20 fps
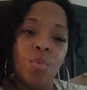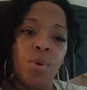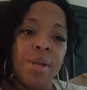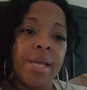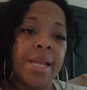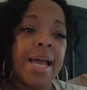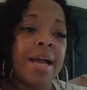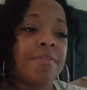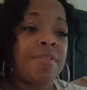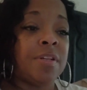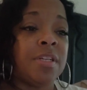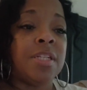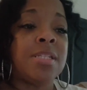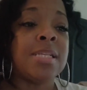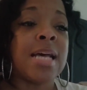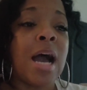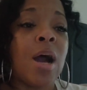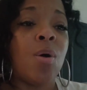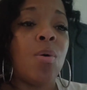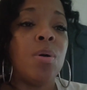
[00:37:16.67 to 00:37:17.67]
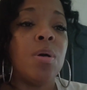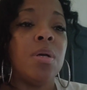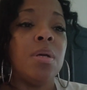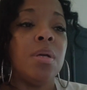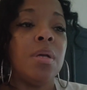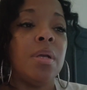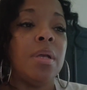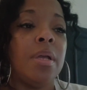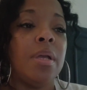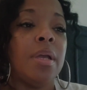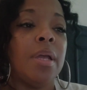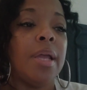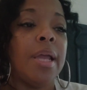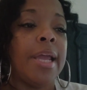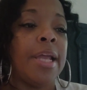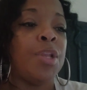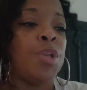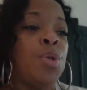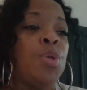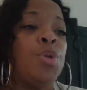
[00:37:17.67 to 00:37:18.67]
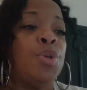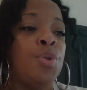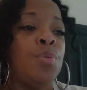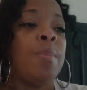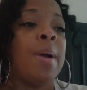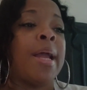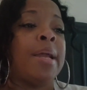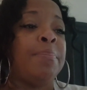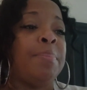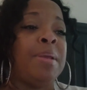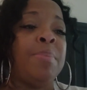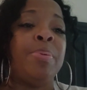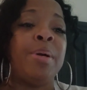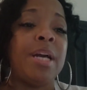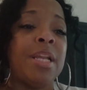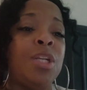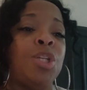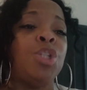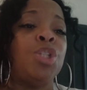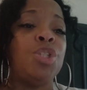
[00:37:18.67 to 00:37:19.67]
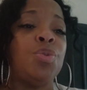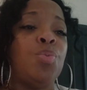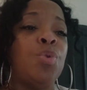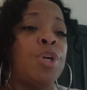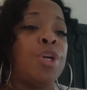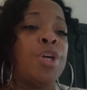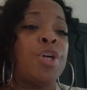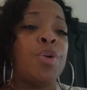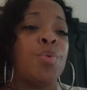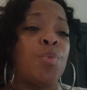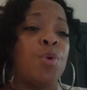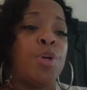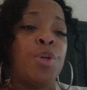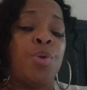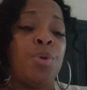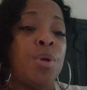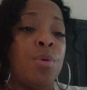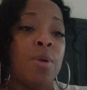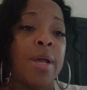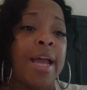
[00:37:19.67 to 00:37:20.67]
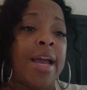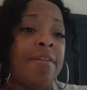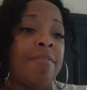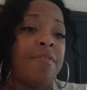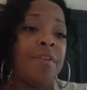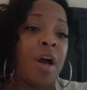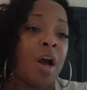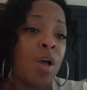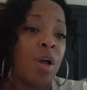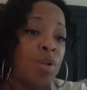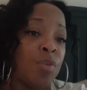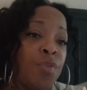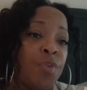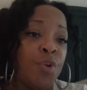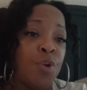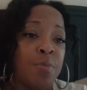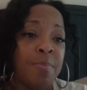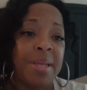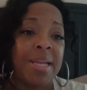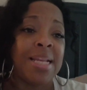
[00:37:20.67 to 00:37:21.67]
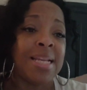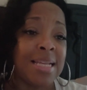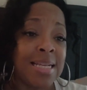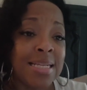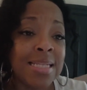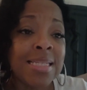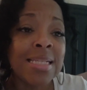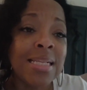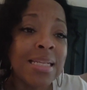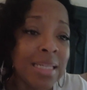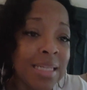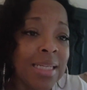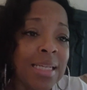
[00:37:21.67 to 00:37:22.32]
We can have a good talk, and you might be punished where you don't have all of your amenities,